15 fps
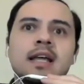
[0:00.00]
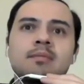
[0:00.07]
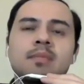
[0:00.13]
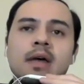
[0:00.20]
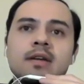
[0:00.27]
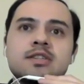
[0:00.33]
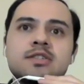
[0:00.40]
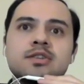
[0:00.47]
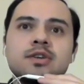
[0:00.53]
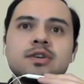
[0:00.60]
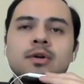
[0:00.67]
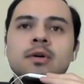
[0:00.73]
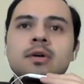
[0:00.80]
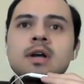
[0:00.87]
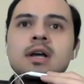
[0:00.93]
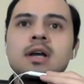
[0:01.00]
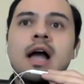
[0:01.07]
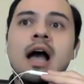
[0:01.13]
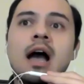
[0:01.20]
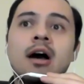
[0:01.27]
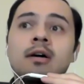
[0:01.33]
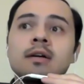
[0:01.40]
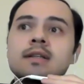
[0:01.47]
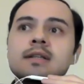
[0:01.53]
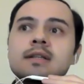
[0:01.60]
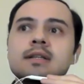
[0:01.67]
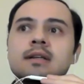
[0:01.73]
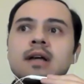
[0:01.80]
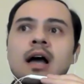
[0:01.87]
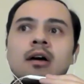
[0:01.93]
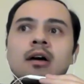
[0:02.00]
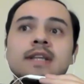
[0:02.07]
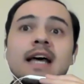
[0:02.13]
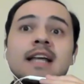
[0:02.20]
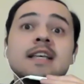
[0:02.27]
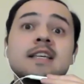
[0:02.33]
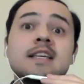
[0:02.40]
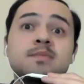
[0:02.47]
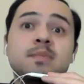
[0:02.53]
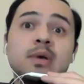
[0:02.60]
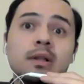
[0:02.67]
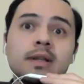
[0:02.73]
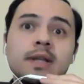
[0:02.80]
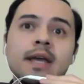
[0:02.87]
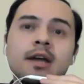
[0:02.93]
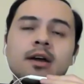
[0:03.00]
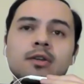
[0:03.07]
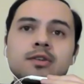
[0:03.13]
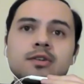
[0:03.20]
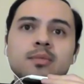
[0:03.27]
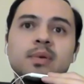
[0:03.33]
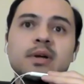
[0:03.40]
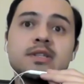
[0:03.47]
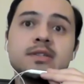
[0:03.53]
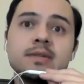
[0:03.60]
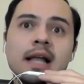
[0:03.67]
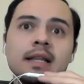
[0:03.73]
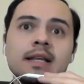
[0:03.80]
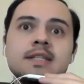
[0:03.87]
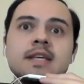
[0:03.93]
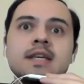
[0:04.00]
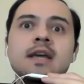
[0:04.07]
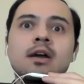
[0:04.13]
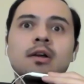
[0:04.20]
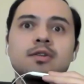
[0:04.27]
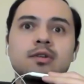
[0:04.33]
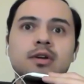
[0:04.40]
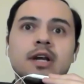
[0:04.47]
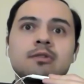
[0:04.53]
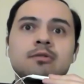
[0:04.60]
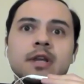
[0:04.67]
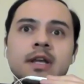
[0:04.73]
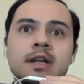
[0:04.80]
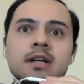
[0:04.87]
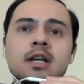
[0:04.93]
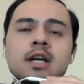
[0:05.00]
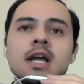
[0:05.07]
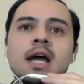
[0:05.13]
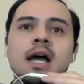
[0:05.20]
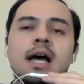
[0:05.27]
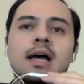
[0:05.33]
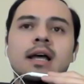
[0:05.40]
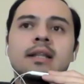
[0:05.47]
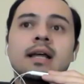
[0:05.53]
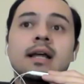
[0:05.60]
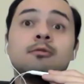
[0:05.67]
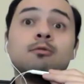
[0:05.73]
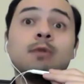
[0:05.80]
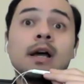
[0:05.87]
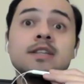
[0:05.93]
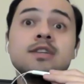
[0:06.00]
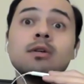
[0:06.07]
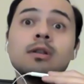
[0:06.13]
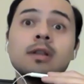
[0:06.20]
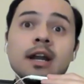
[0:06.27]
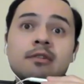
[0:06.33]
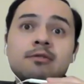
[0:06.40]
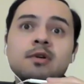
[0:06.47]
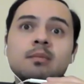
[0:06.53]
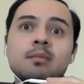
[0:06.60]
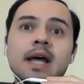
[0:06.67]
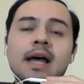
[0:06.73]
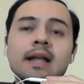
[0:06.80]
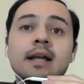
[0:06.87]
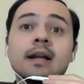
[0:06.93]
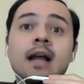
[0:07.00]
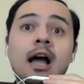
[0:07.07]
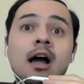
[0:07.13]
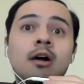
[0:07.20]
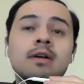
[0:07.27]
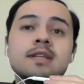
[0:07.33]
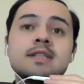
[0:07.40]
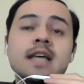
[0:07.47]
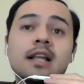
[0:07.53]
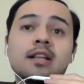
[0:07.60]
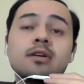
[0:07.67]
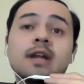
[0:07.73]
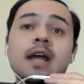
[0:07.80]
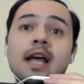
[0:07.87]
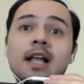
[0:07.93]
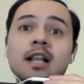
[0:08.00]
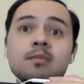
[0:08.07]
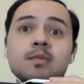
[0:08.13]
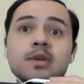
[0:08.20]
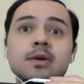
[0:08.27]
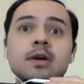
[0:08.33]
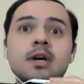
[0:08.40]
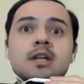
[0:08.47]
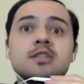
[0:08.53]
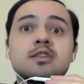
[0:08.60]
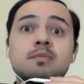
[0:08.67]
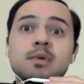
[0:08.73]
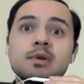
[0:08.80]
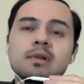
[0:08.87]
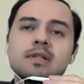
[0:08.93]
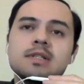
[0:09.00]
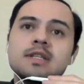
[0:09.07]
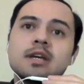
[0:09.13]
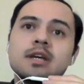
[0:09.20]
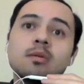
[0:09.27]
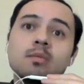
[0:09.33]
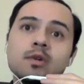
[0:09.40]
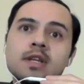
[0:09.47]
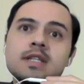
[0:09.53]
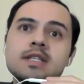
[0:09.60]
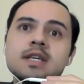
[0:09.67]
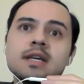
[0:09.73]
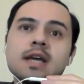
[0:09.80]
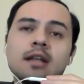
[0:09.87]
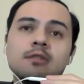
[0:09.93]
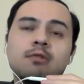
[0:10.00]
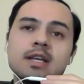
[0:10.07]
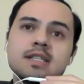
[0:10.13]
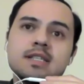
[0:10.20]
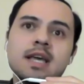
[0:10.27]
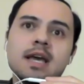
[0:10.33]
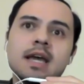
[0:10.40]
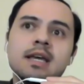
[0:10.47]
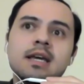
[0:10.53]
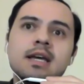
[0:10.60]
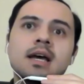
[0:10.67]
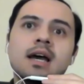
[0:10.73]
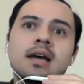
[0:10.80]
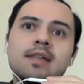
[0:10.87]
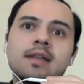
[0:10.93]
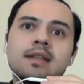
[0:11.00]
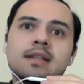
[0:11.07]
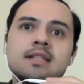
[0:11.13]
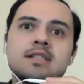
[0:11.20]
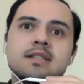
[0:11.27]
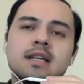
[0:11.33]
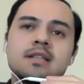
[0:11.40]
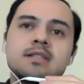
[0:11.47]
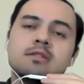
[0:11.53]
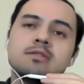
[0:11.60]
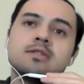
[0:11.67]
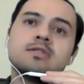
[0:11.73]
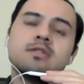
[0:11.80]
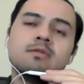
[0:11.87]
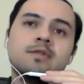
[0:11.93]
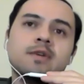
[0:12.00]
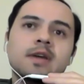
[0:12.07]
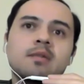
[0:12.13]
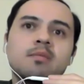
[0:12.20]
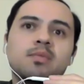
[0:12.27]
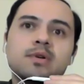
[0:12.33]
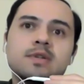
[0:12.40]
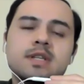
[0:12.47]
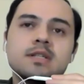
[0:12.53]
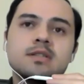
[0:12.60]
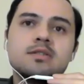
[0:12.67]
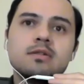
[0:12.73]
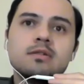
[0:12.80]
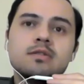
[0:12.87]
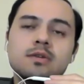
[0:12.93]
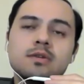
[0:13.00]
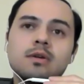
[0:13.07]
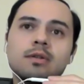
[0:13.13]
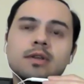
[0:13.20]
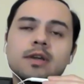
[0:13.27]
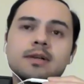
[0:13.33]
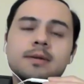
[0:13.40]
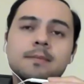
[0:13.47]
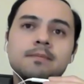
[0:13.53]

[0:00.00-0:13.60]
matters to you, how that is building on your personality, on your career, and what you learn from that, and how is that going to help you to build the community at YCA. I think that's also something important to note here.